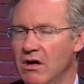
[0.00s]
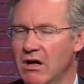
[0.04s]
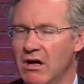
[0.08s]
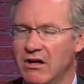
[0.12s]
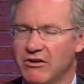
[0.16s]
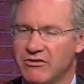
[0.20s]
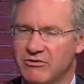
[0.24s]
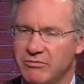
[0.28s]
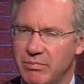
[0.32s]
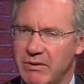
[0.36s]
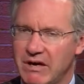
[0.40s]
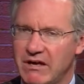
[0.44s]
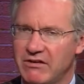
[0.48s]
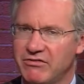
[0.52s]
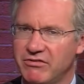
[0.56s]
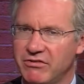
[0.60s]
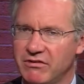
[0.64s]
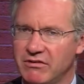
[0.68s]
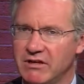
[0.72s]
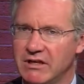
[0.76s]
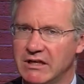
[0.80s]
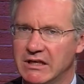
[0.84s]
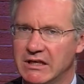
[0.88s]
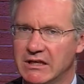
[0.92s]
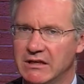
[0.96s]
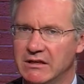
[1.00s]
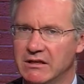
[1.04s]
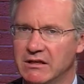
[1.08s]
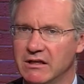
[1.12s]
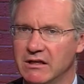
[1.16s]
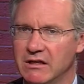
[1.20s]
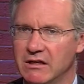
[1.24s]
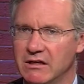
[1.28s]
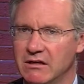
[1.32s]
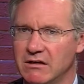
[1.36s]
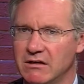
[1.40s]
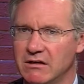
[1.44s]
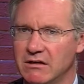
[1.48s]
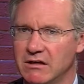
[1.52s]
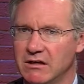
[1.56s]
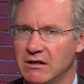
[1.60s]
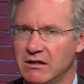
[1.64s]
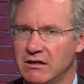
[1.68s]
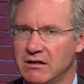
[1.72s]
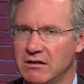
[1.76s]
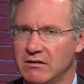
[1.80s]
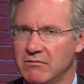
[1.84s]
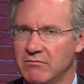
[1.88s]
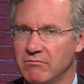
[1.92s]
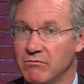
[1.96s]
especially in
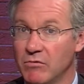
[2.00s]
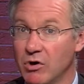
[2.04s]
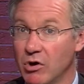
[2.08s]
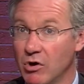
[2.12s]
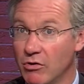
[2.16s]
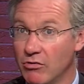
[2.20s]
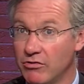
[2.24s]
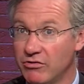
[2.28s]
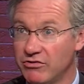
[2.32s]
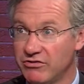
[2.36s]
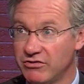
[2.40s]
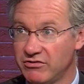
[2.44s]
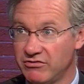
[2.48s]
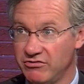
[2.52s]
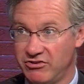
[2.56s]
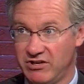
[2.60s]
the most